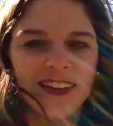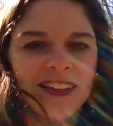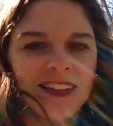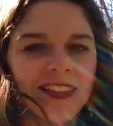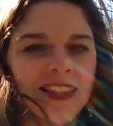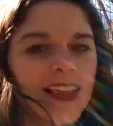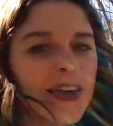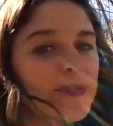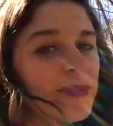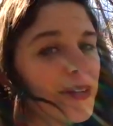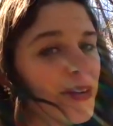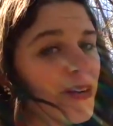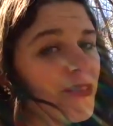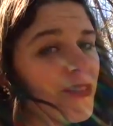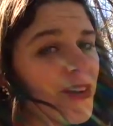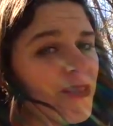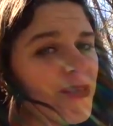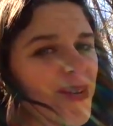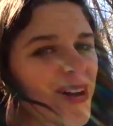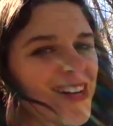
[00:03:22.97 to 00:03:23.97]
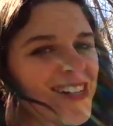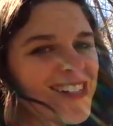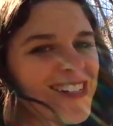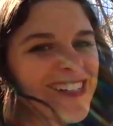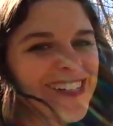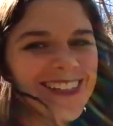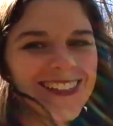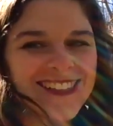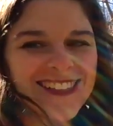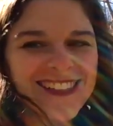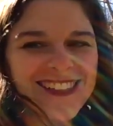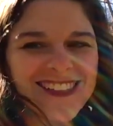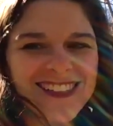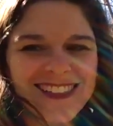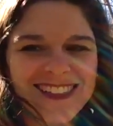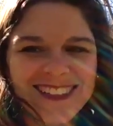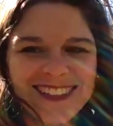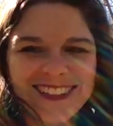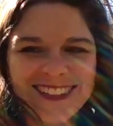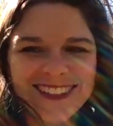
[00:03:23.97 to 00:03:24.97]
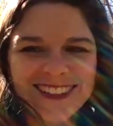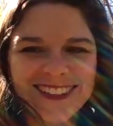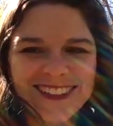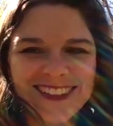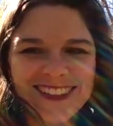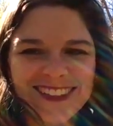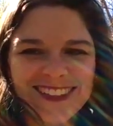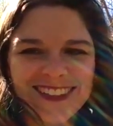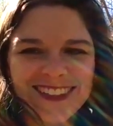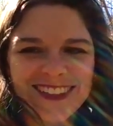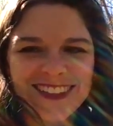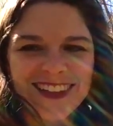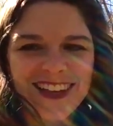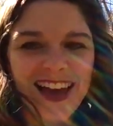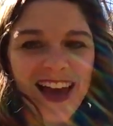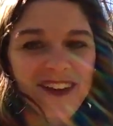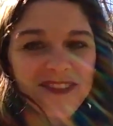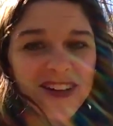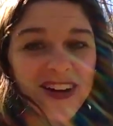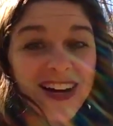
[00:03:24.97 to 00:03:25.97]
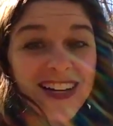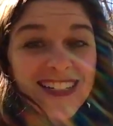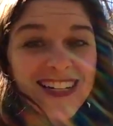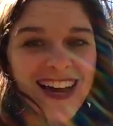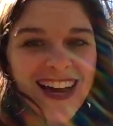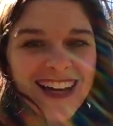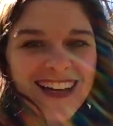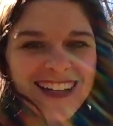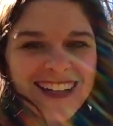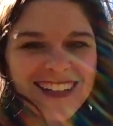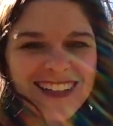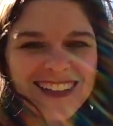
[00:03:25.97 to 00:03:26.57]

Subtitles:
Let me know if you have questions. Have a great day.